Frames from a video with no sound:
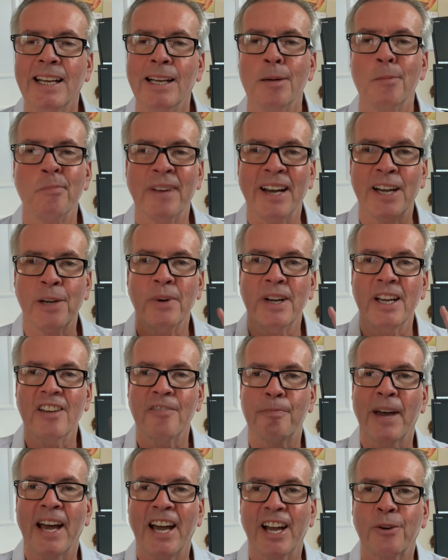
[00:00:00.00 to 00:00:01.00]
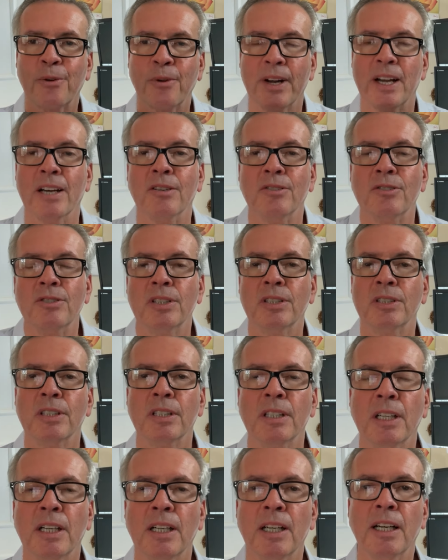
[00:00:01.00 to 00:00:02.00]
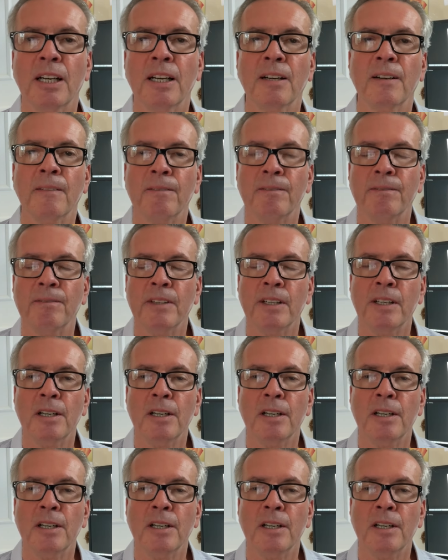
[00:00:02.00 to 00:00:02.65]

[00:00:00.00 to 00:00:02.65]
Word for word: by way of background, um,